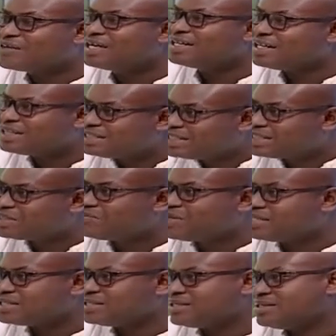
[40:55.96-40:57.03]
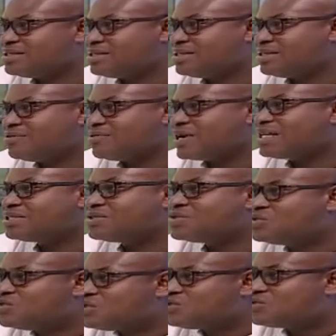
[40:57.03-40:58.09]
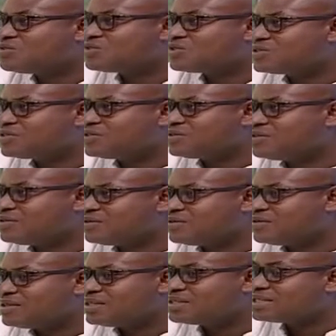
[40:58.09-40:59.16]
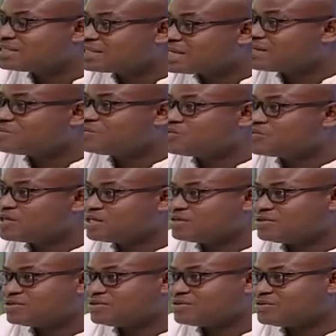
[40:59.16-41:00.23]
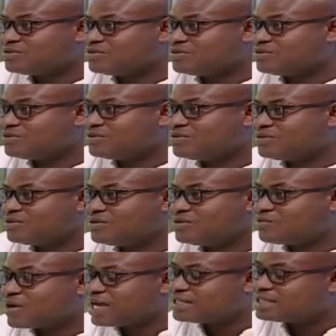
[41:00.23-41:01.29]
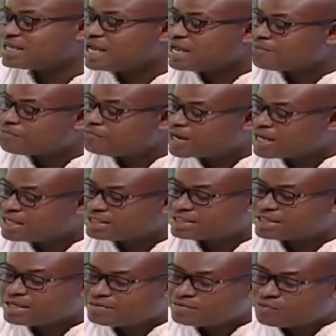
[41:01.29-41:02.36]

legitimate right to use. It's a terrible thing to do, right? Mm. Right. Okay.